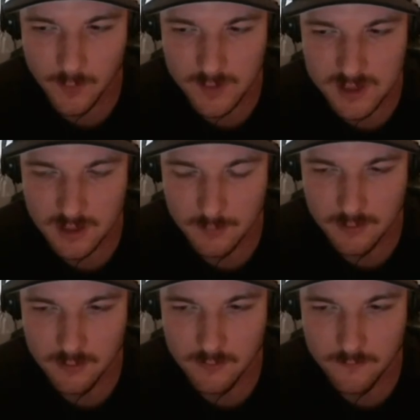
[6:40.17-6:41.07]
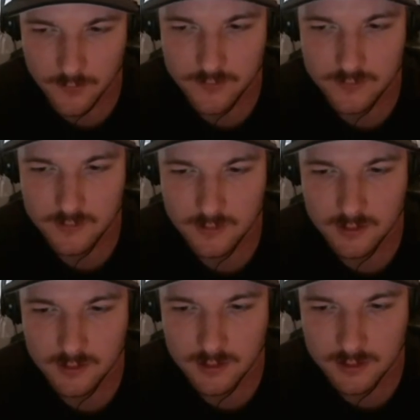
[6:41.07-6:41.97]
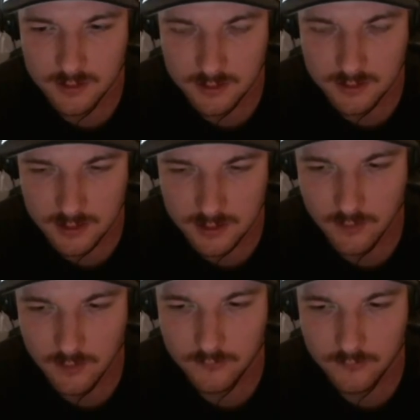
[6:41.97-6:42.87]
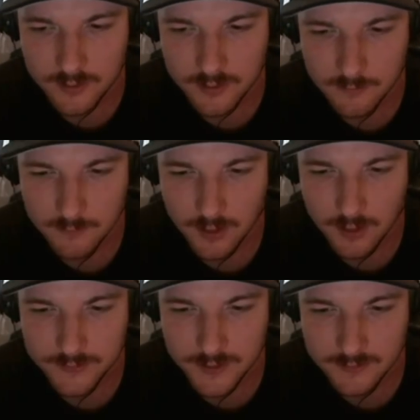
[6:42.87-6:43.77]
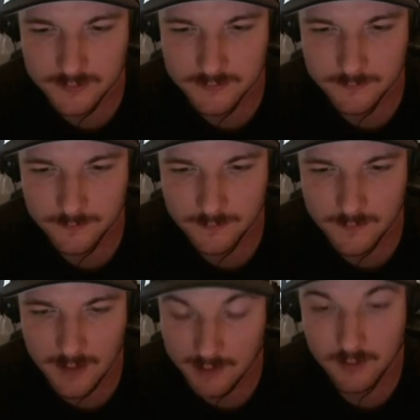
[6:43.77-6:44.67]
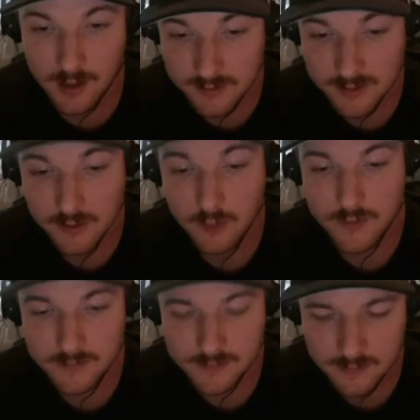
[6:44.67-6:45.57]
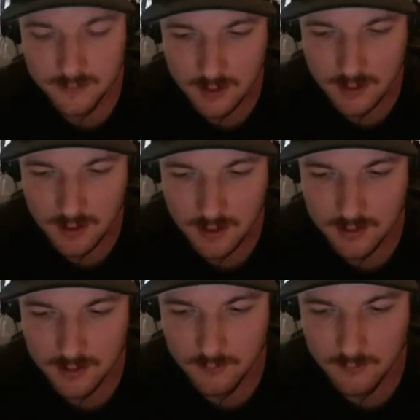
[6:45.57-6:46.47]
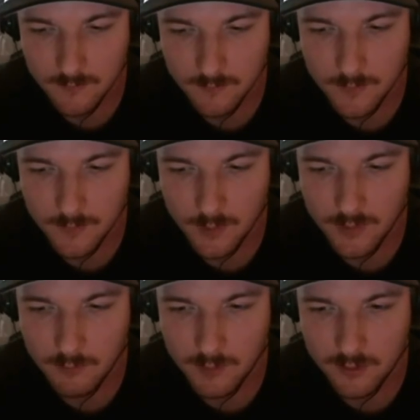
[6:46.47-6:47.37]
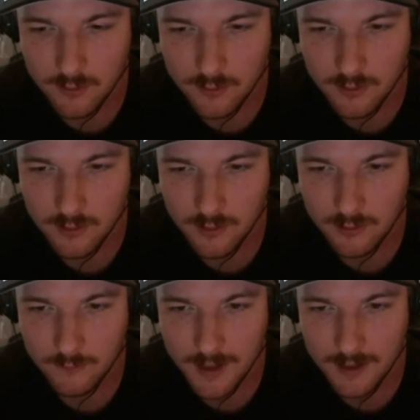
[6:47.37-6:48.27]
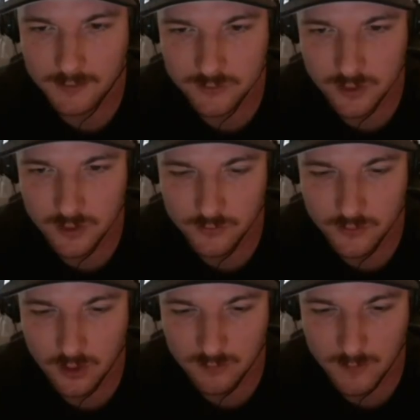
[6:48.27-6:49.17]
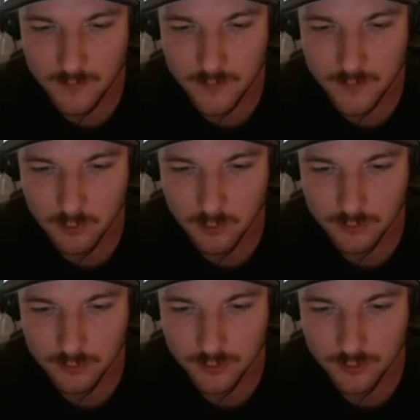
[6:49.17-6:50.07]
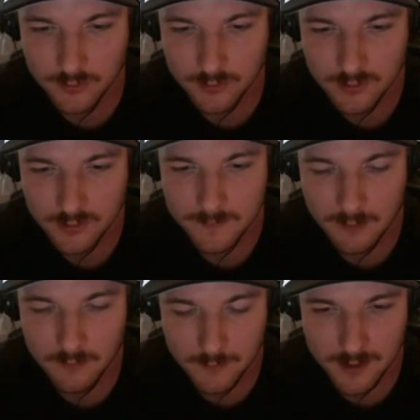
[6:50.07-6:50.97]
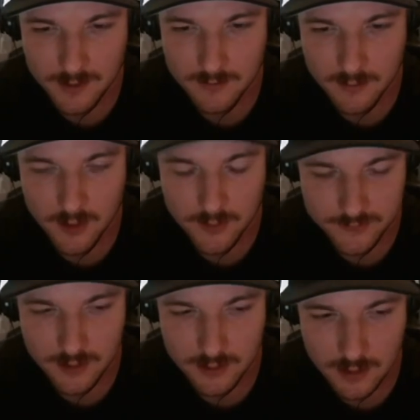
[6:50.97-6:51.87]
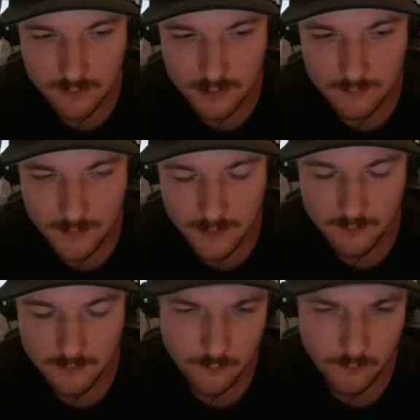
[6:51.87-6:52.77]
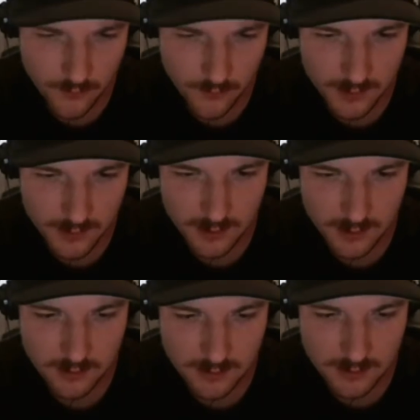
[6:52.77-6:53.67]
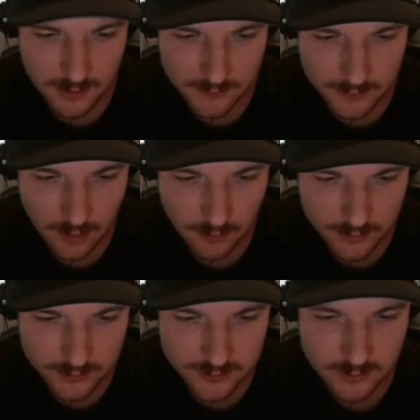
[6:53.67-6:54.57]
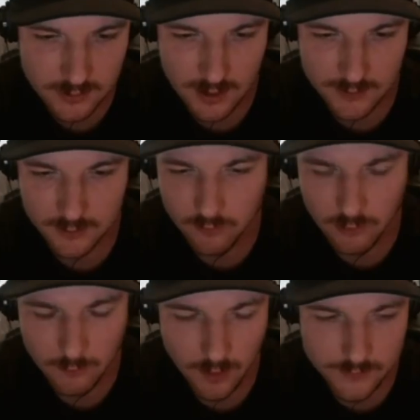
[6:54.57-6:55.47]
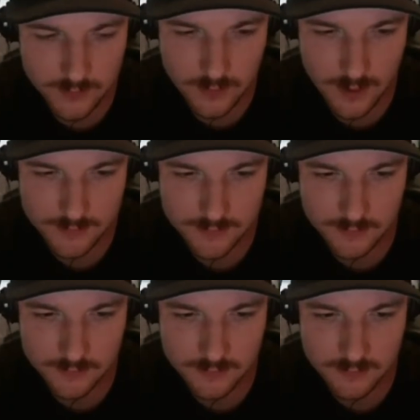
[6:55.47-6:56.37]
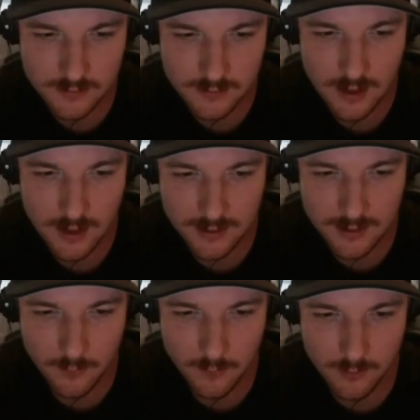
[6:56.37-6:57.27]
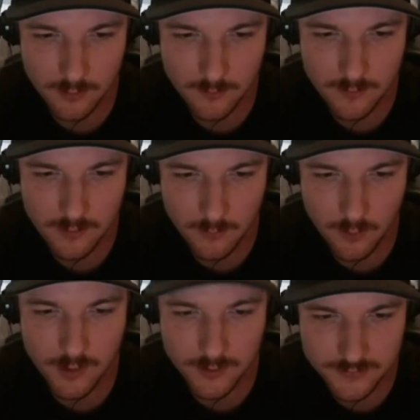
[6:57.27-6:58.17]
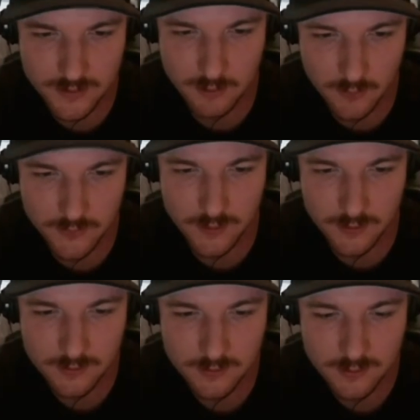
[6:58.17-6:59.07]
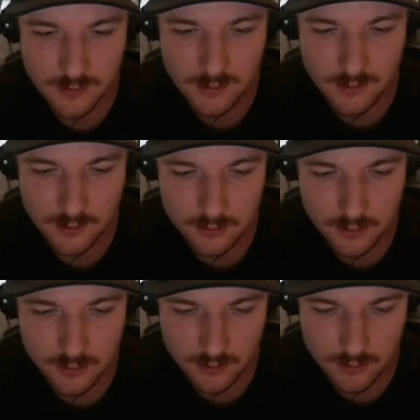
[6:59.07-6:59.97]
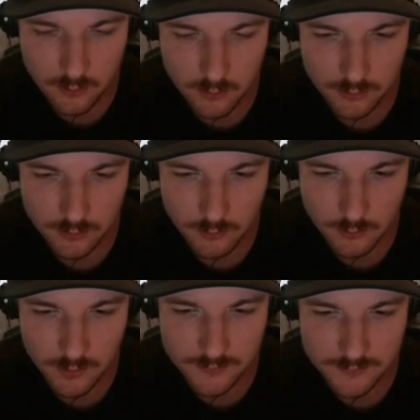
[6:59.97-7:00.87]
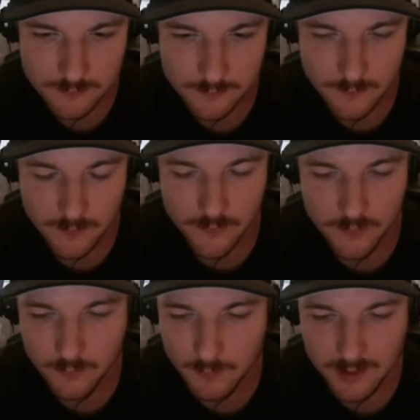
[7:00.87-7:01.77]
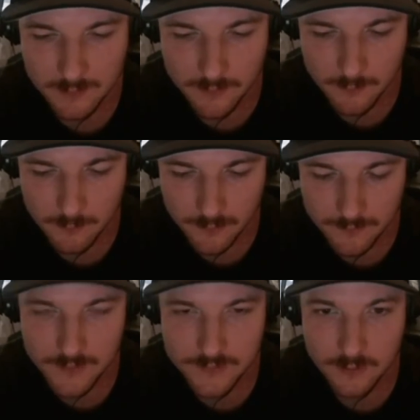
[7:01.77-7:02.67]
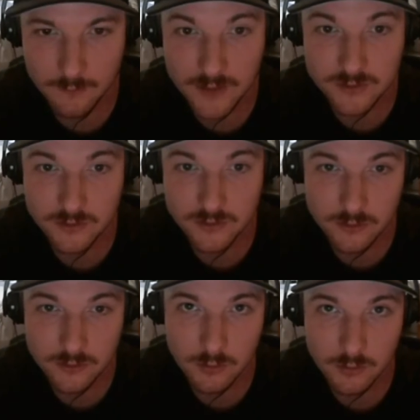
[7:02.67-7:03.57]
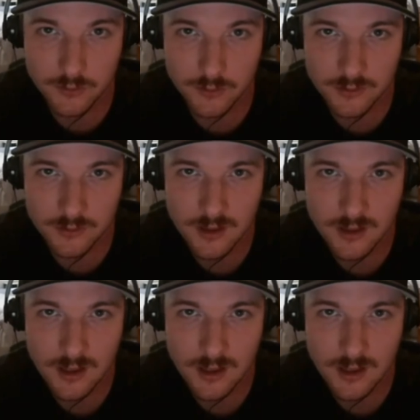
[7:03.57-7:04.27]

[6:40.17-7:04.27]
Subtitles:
but me first getting involved in politics, I didn't know this. But then when I heard Alex Jones talking about the New World Order, that was my understanding of it. But then first when I got into college, I took foreign policy classes. I got a more understanding of what the New World Order was. But first when my professor mentioned the New World Order,